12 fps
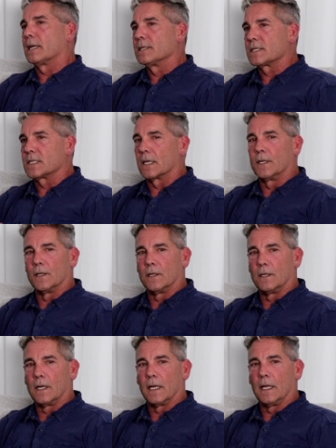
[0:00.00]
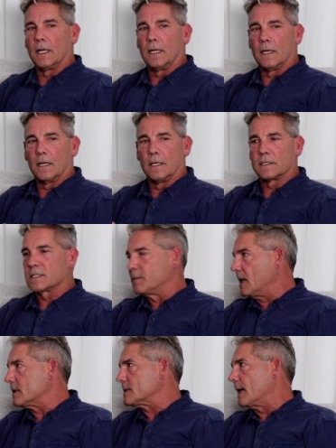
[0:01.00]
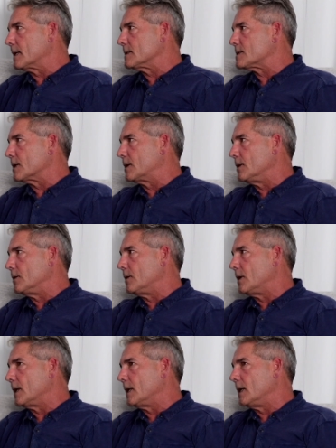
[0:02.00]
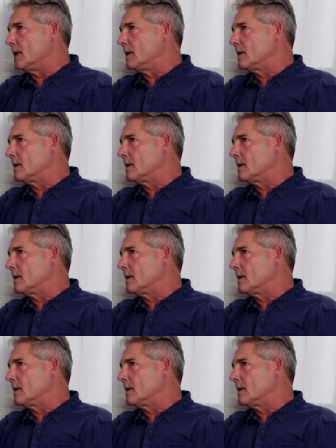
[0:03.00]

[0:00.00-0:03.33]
a security. It smells like a security.